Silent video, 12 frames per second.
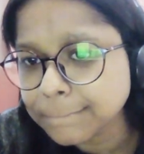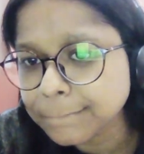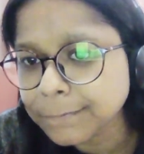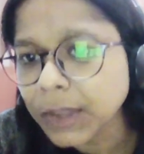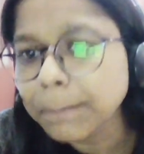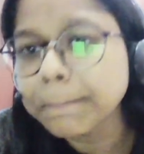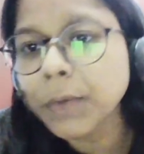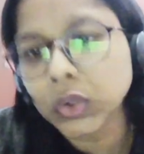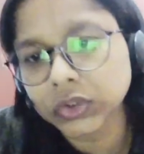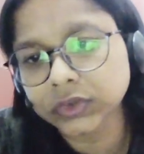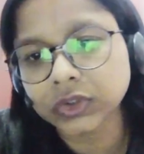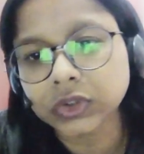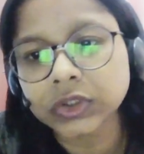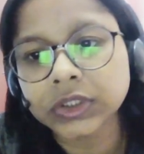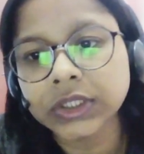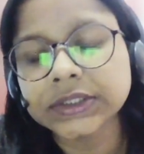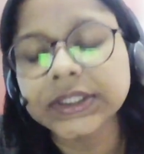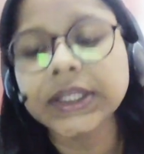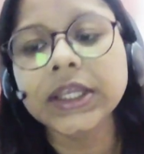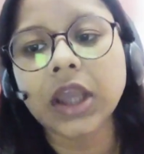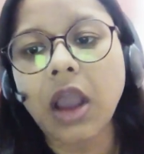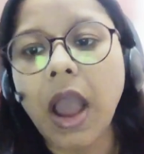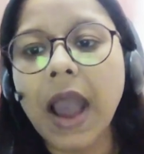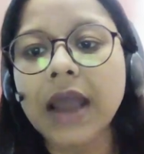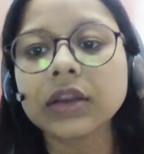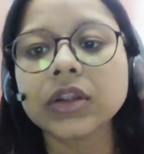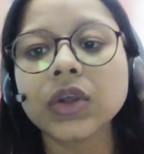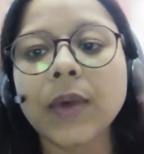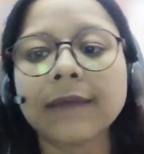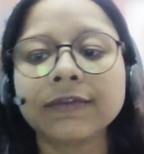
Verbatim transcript: Both, Unnati, are you have to